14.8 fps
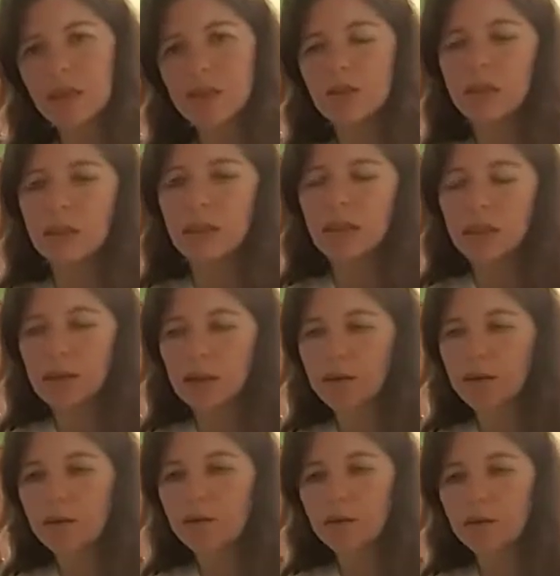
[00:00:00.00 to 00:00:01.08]
So
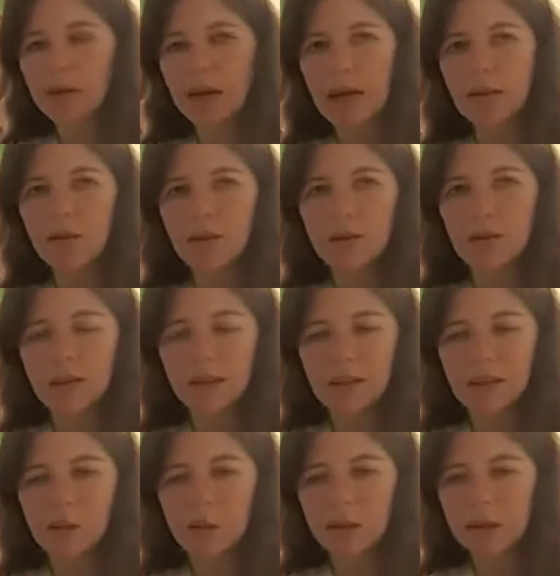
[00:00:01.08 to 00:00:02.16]
if you don't have an
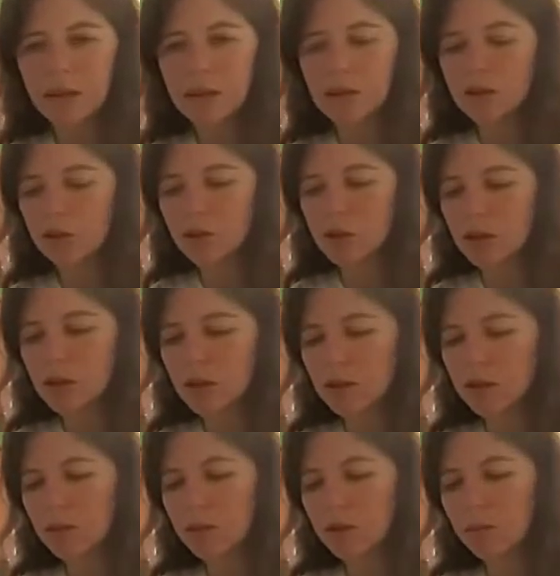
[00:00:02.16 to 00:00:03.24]
experience or a
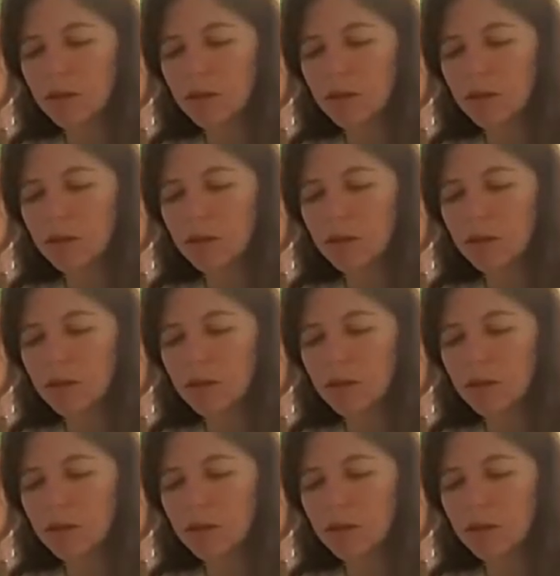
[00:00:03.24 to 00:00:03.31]
certain